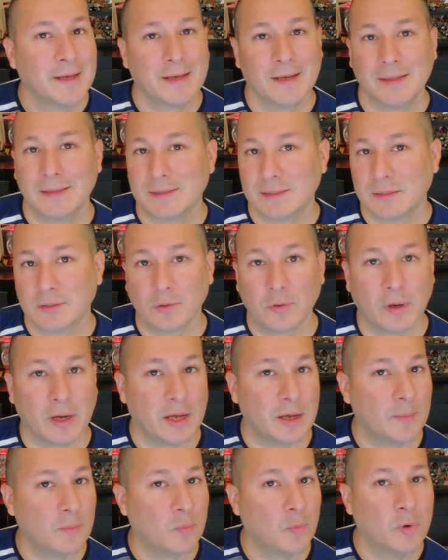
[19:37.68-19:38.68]

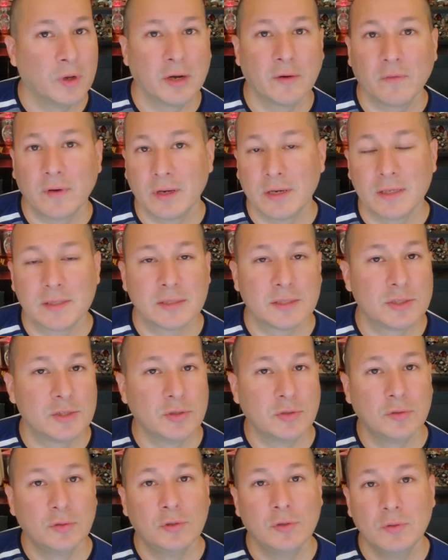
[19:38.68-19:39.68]
Instagram, whatever it is that
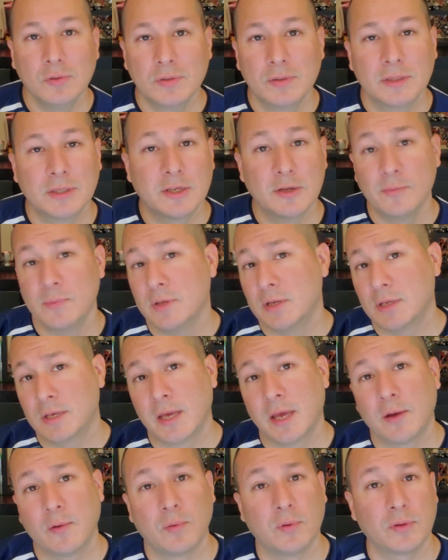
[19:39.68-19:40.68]
you use to
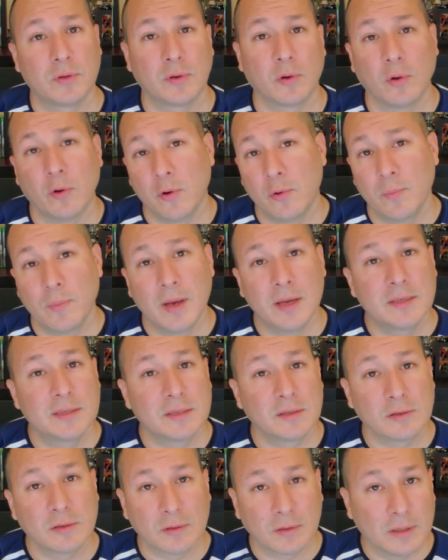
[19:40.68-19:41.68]
communicate with your home base
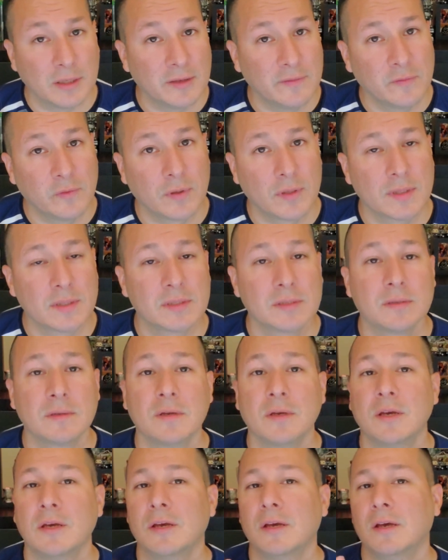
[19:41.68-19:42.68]
and your loved ones.
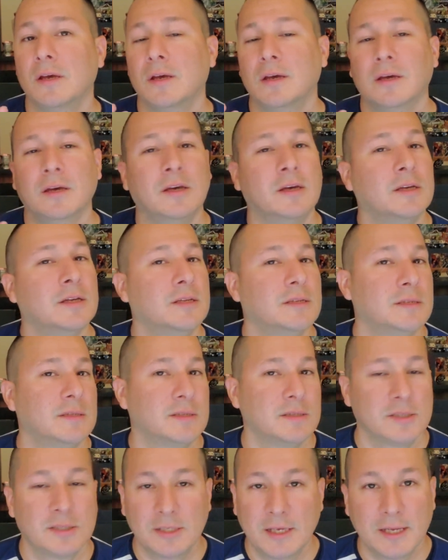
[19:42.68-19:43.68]

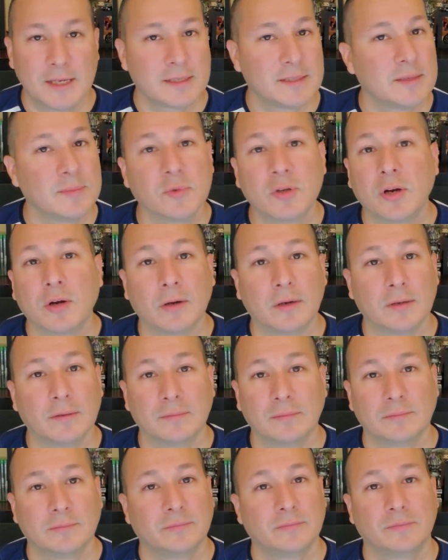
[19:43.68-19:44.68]
Get a SIM card.
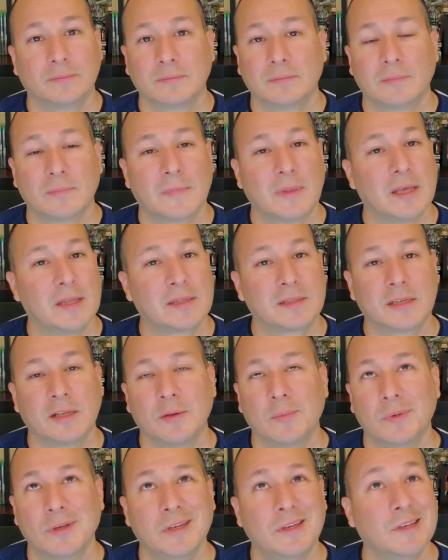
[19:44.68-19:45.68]
It's going
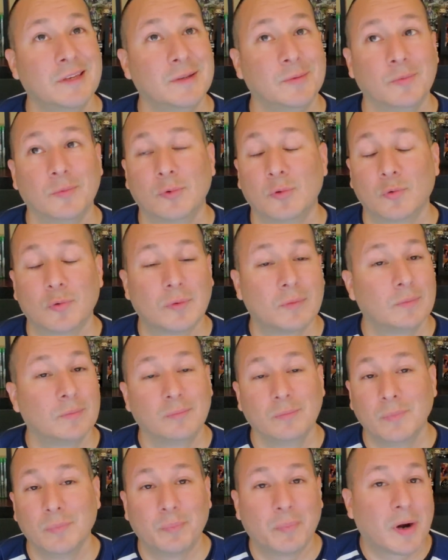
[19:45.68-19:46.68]
to be
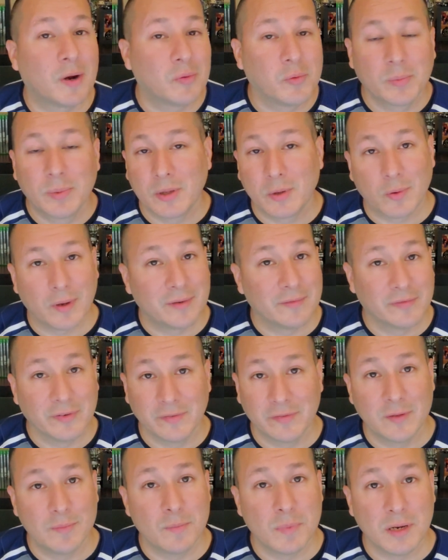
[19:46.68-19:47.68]
probably around
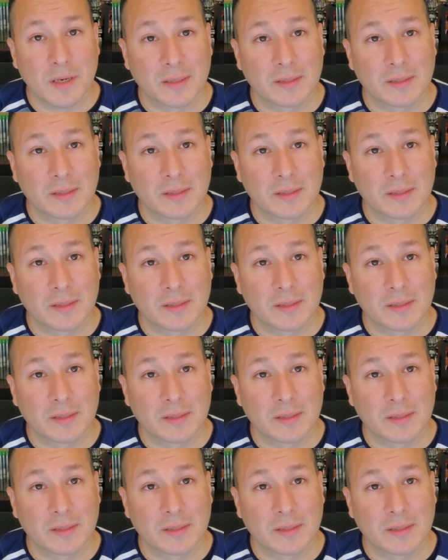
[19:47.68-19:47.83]
$50,